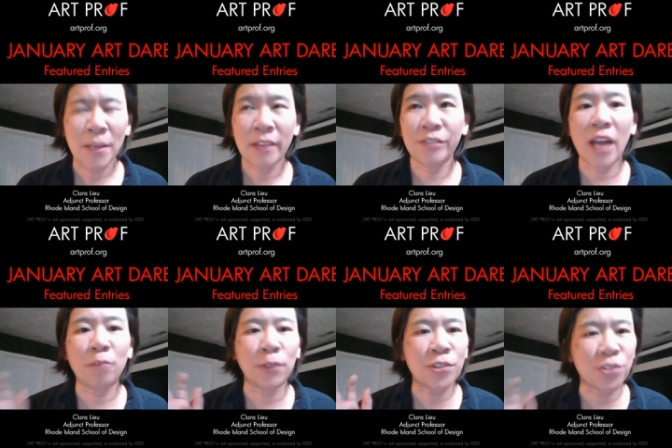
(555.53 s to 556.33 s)

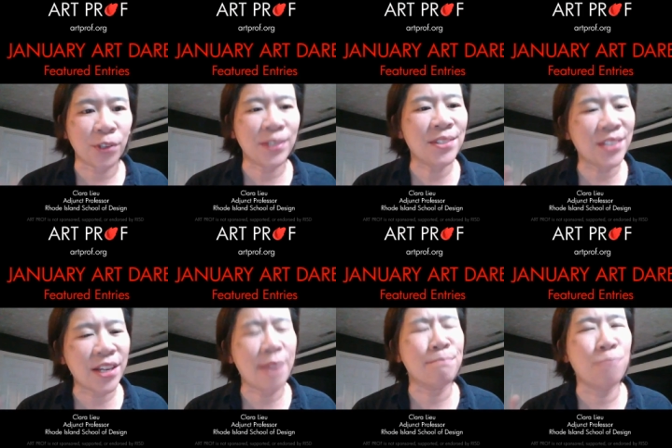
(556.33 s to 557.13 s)
that we're starting to
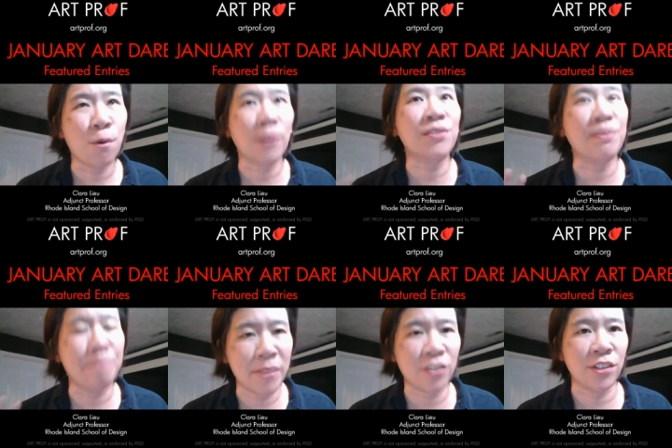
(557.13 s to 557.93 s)
get more
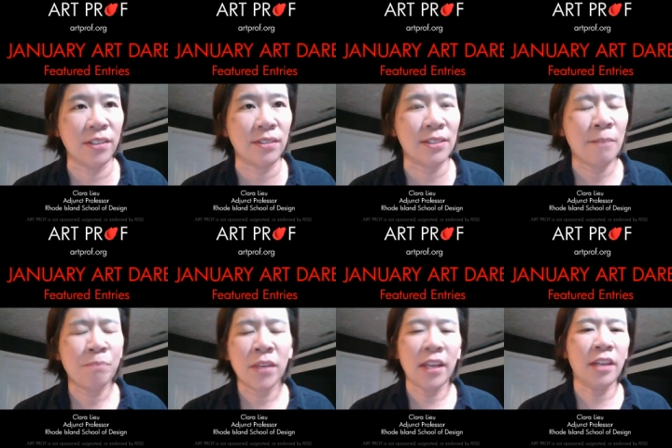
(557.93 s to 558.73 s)
submissions
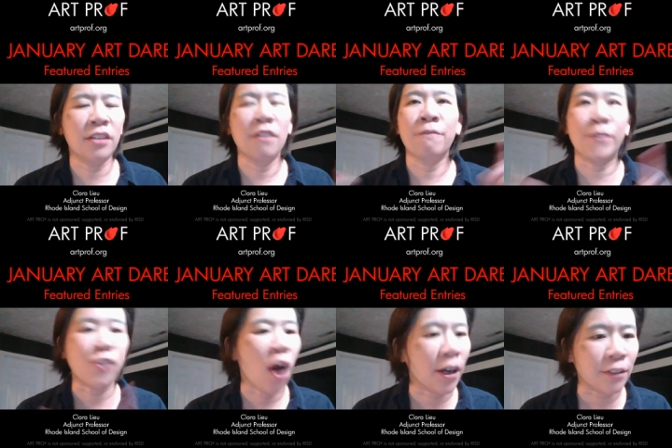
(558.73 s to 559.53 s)
in
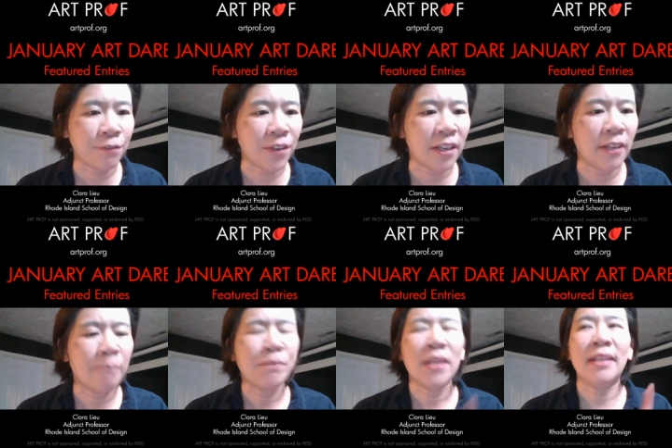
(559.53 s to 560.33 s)
photography,
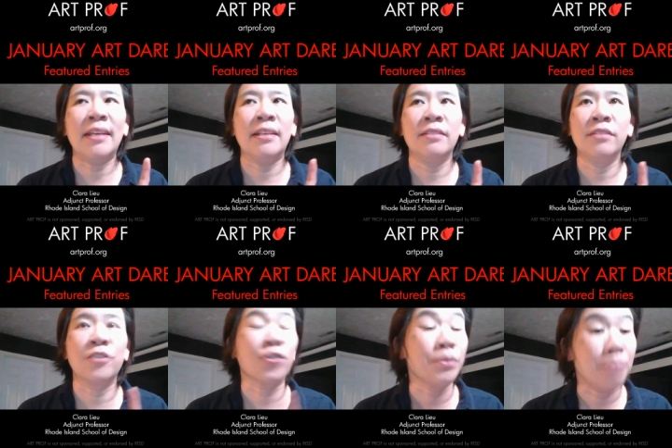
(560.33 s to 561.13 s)
in
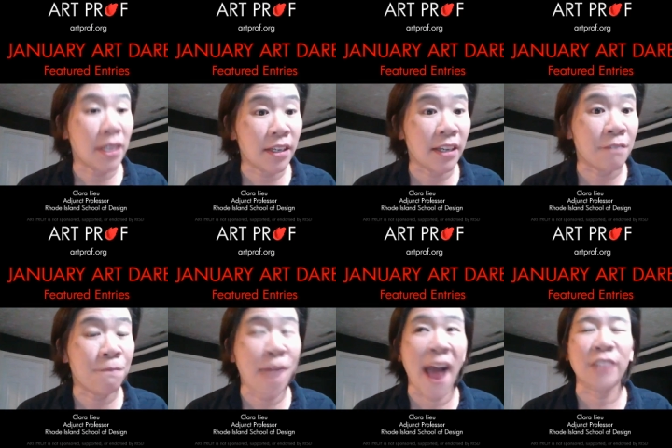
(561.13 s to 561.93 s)
digital media. In
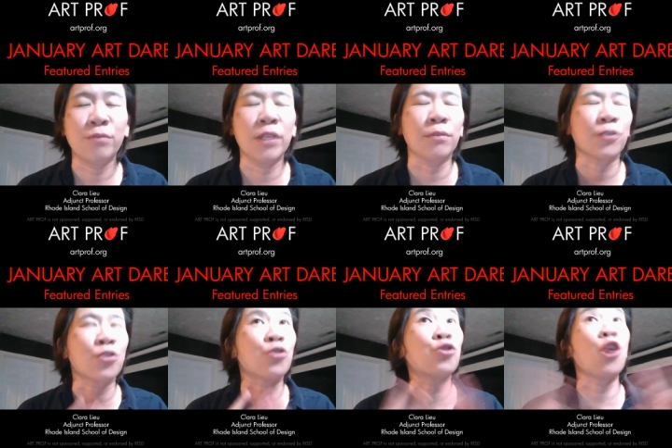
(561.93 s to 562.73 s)
fact, we were
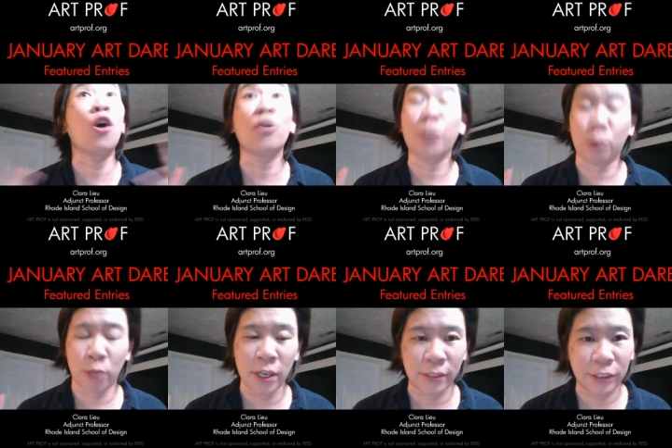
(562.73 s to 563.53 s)
so
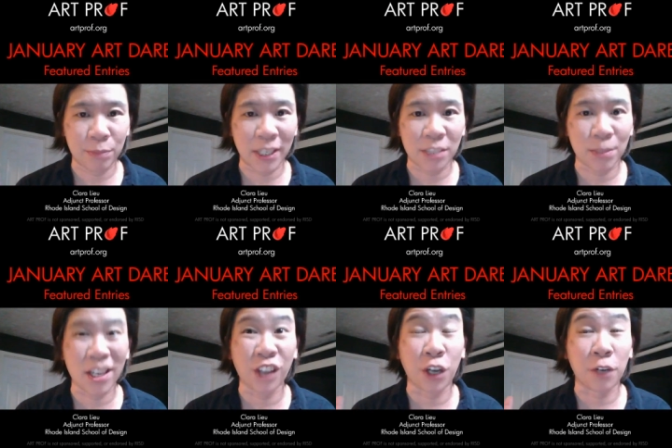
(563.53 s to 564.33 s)
thrilled because we
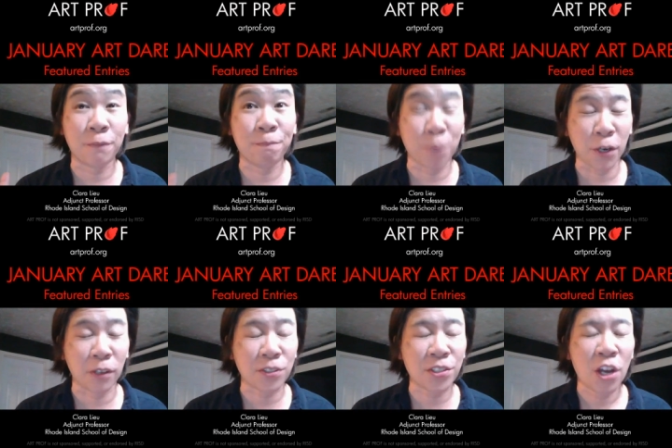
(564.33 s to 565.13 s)
got our
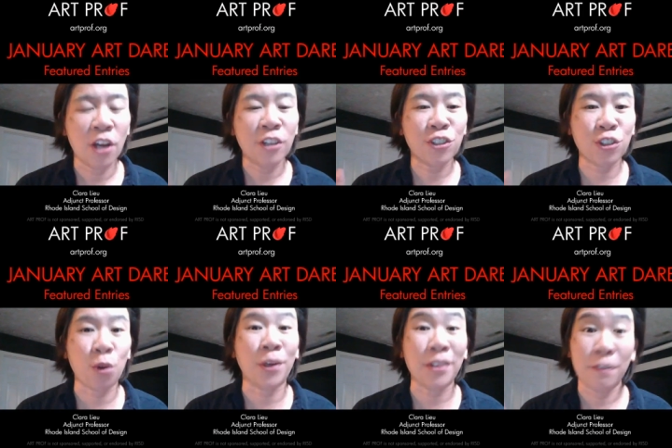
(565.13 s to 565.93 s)
first
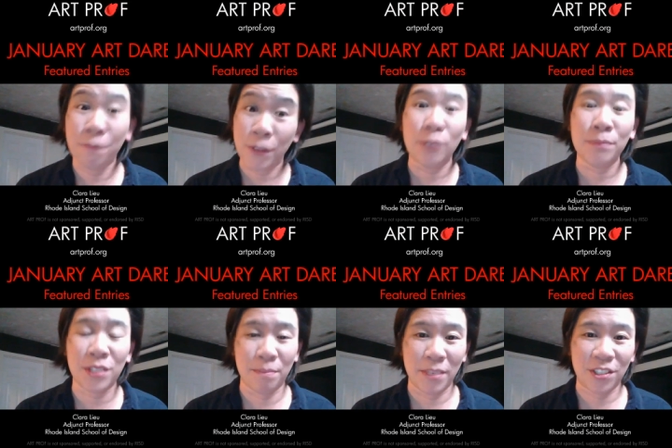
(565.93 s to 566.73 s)
short film
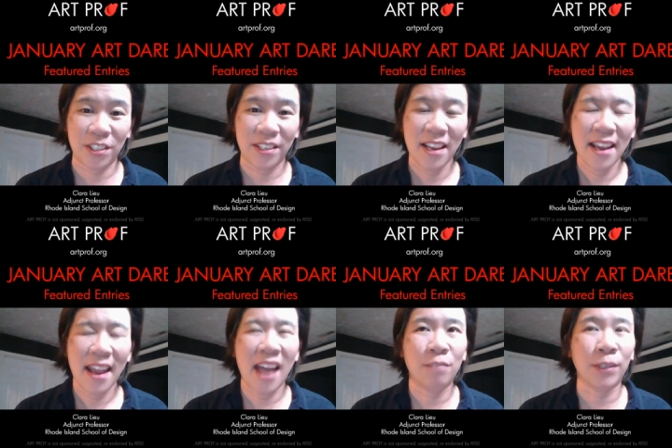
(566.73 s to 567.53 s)
submission,
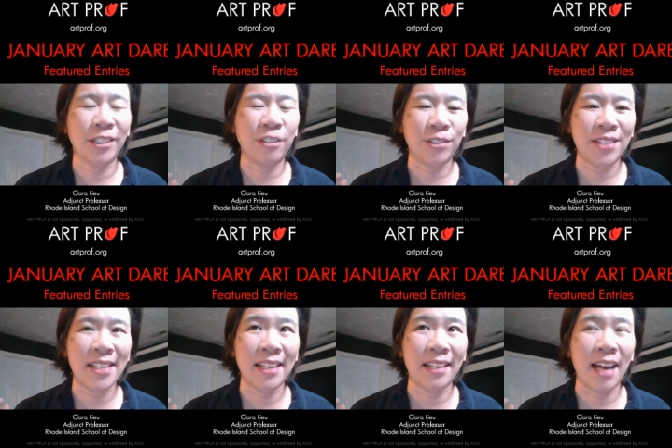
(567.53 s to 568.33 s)
and we're going to
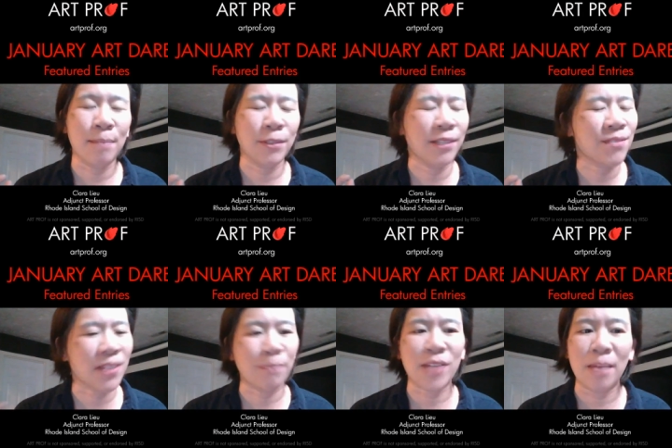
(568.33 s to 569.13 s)
critique it, I believe,
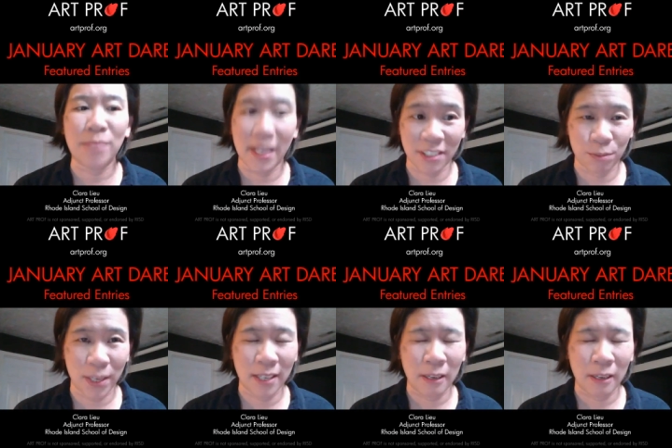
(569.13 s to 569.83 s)
sometime next week.